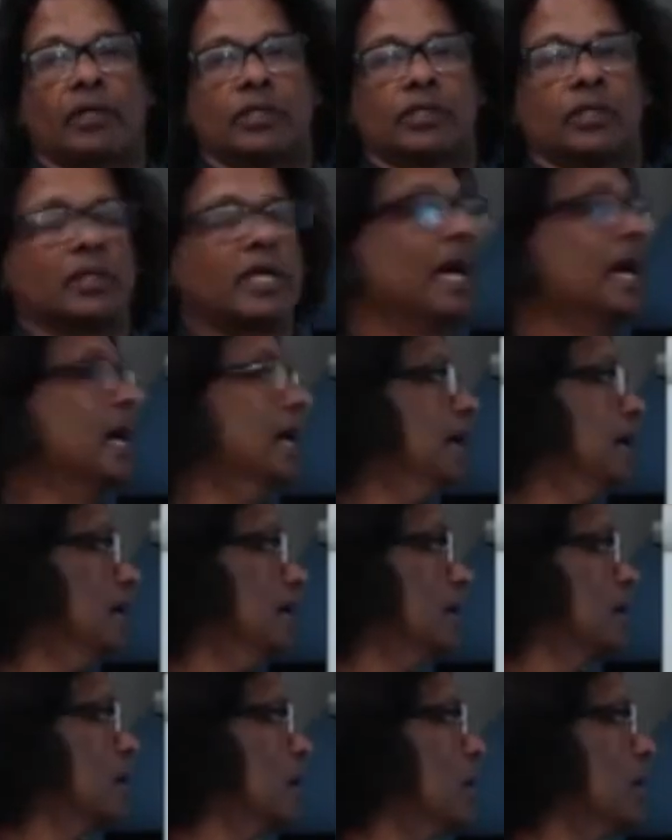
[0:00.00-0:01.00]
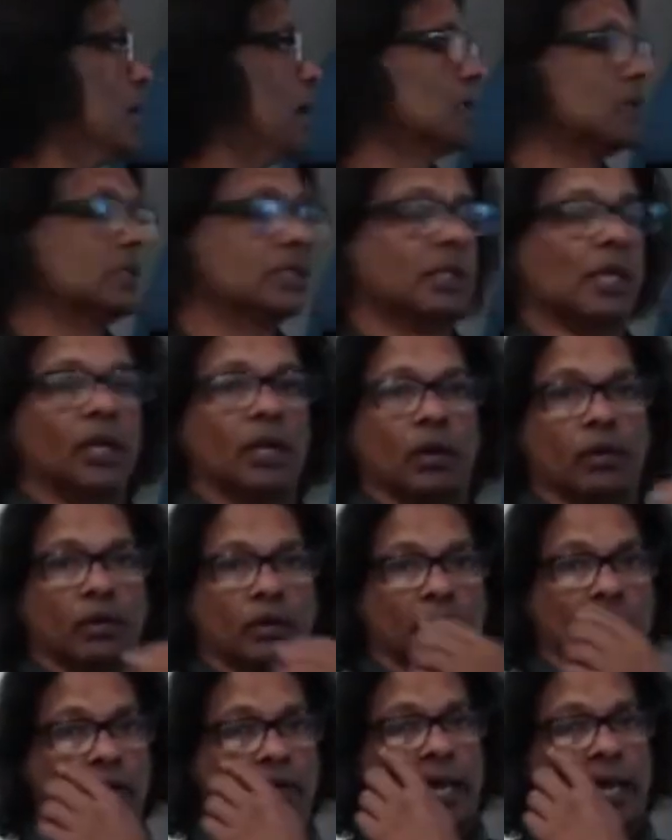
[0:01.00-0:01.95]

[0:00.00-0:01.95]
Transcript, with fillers: so the higher the cost the lower the